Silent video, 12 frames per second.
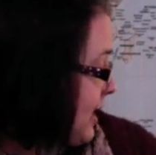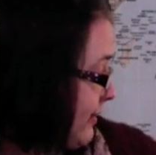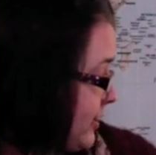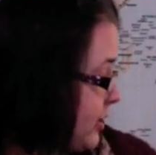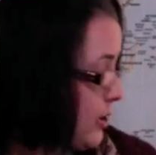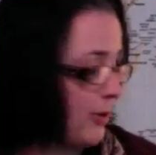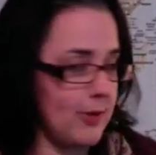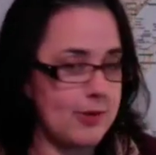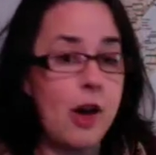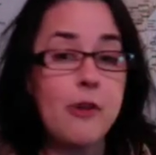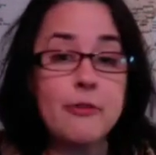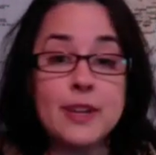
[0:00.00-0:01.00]
have to show those
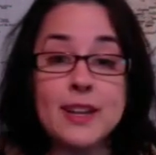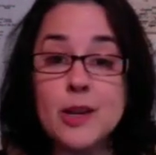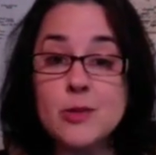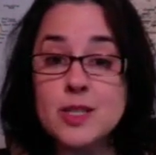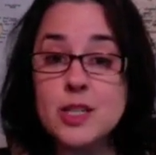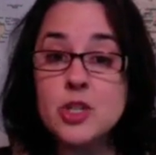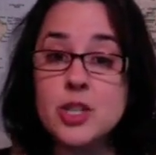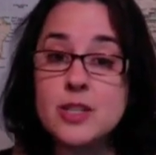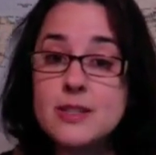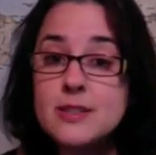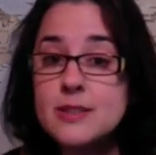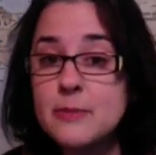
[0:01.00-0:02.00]
off in
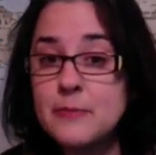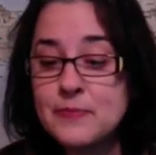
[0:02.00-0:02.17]
acquisitions.